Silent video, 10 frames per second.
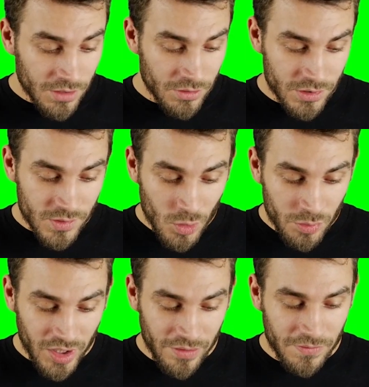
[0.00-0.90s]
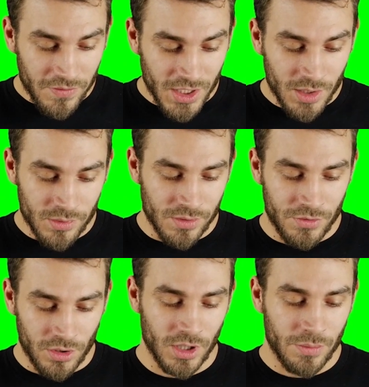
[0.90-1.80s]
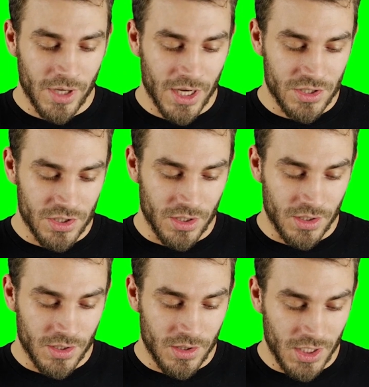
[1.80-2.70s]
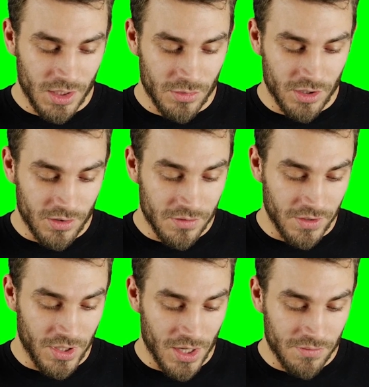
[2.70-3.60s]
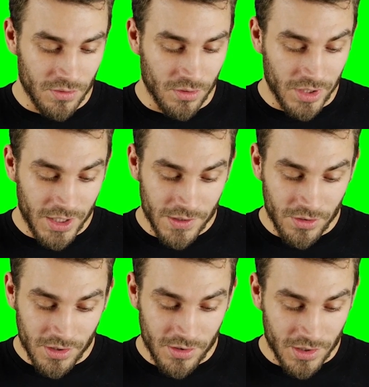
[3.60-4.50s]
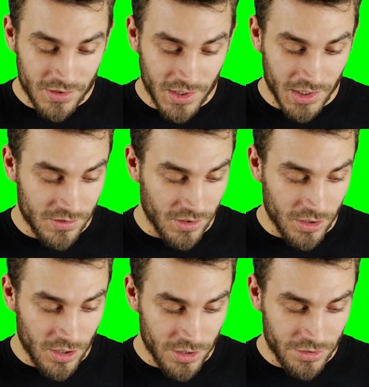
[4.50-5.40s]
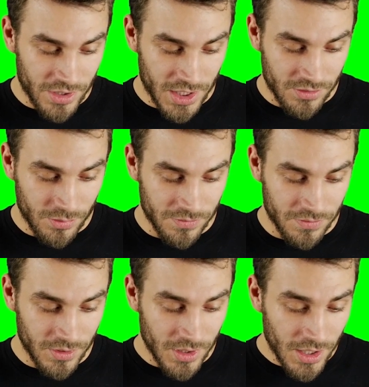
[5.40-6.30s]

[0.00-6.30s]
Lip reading: There are so many themes of dark magic, demons, the devil, hedonistic sects, and contracts with...